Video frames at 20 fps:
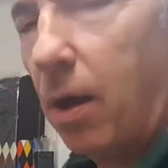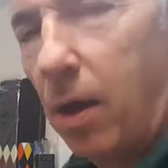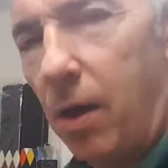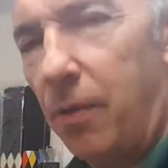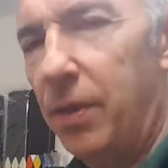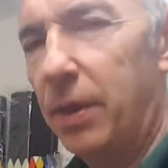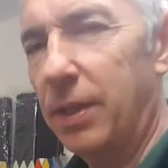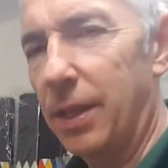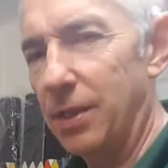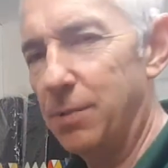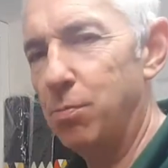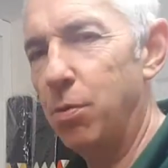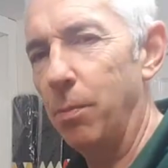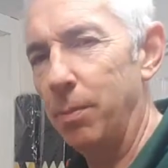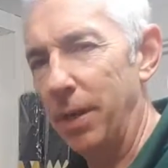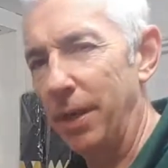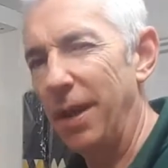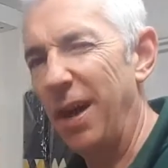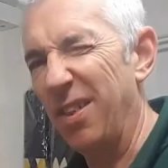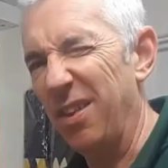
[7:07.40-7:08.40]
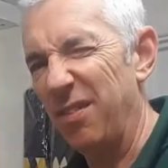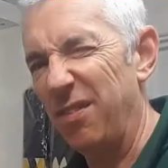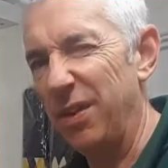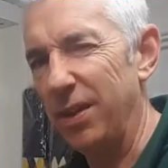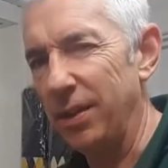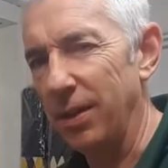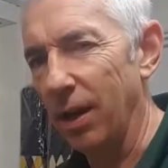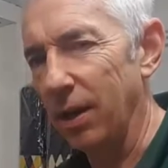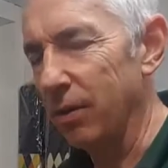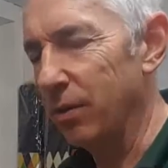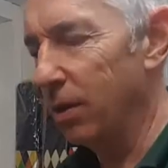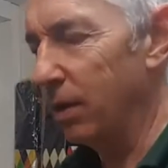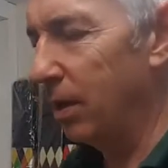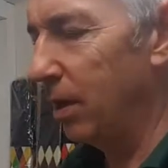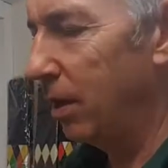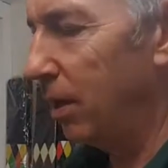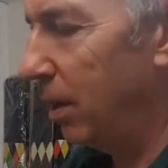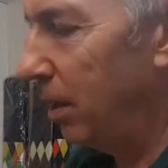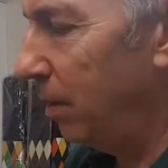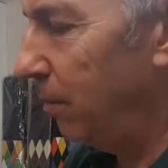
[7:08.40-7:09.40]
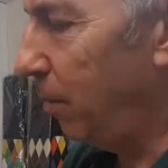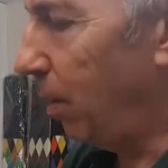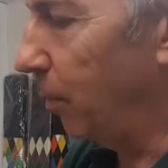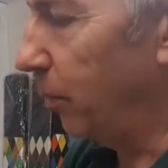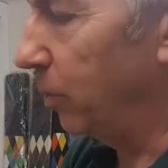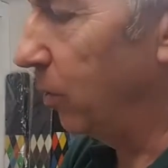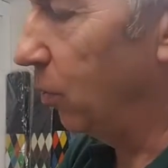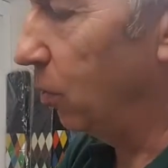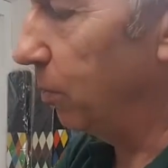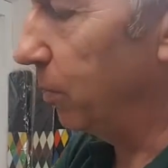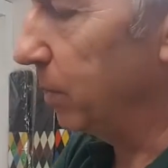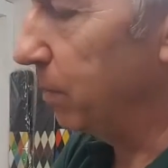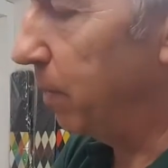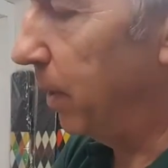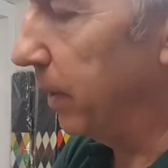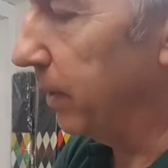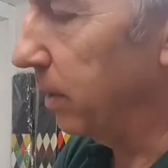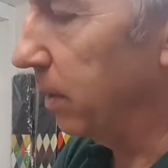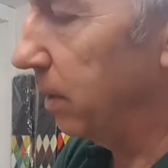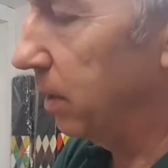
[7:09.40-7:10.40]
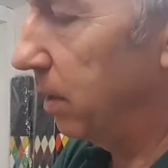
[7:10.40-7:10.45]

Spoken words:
think that's probably another video. I would normally paint